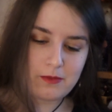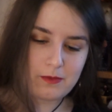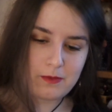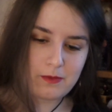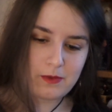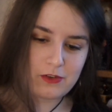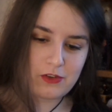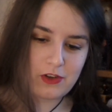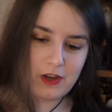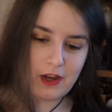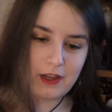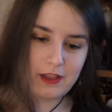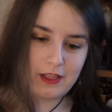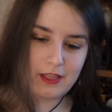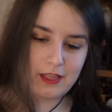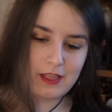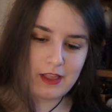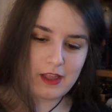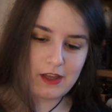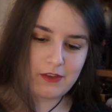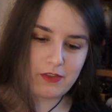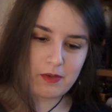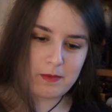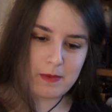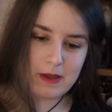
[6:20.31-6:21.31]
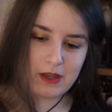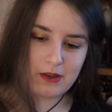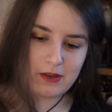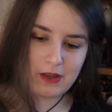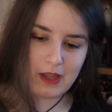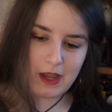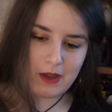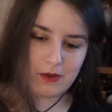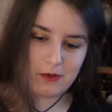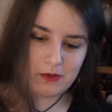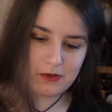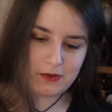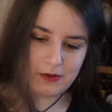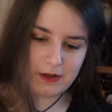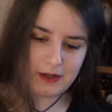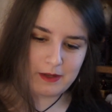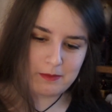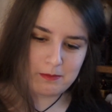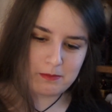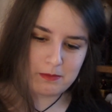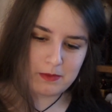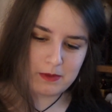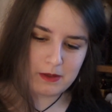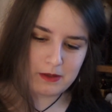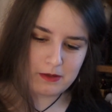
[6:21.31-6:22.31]
which I love about Owl
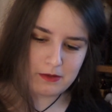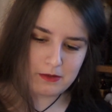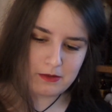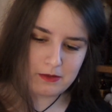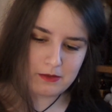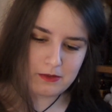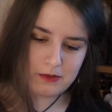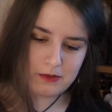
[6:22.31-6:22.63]
Crate book